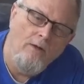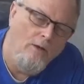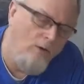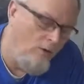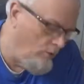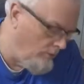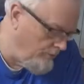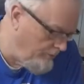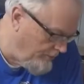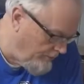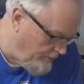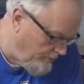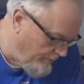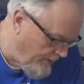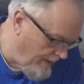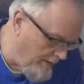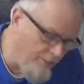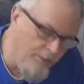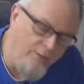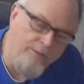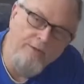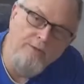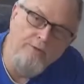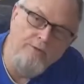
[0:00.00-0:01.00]
on this
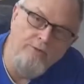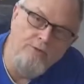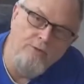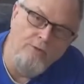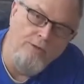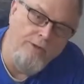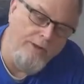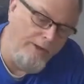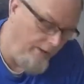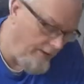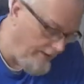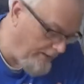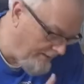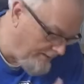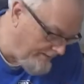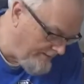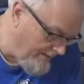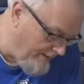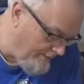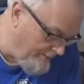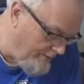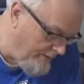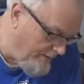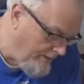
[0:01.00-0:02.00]
paper in drawing
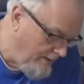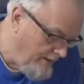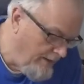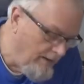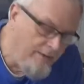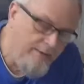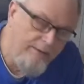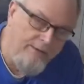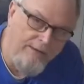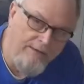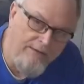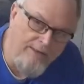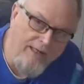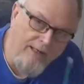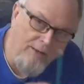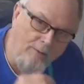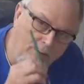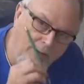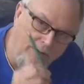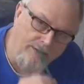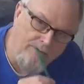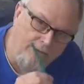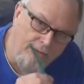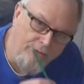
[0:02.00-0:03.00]
except these kind of
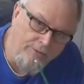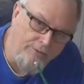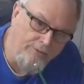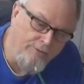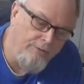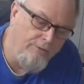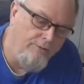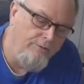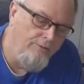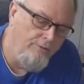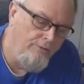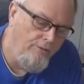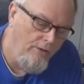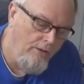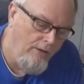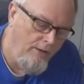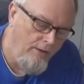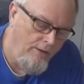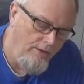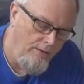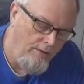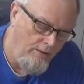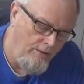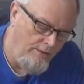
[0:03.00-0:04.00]
pencils.
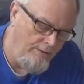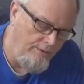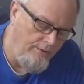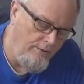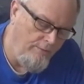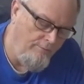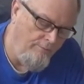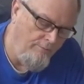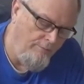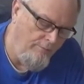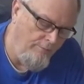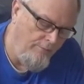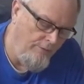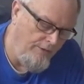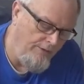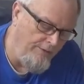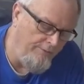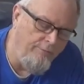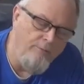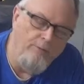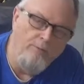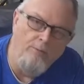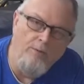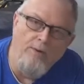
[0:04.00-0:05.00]
Uh,
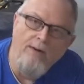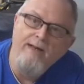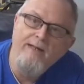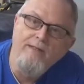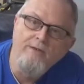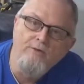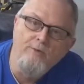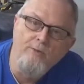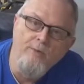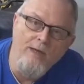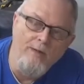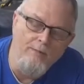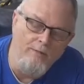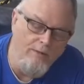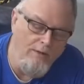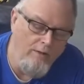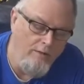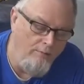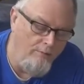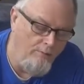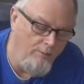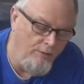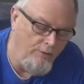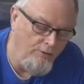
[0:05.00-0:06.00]
different brands maybe,
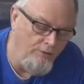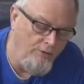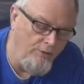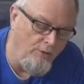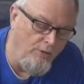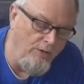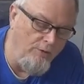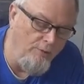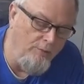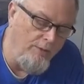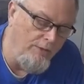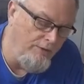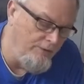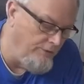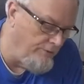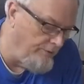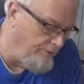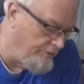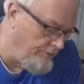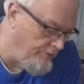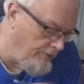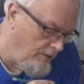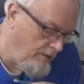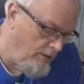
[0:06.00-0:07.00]
but drawing
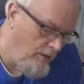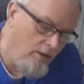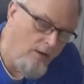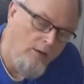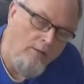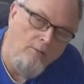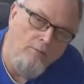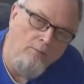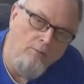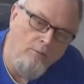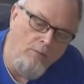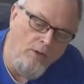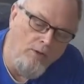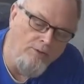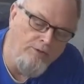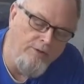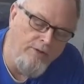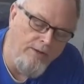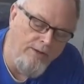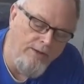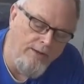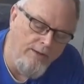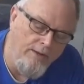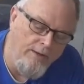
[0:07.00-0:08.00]
pencils.
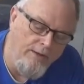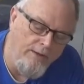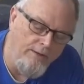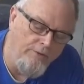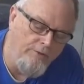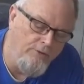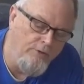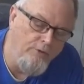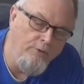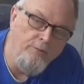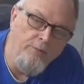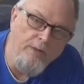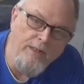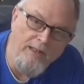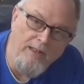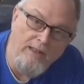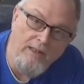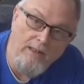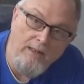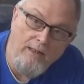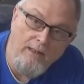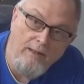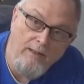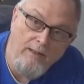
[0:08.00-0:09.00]
Mostly uh, 2B.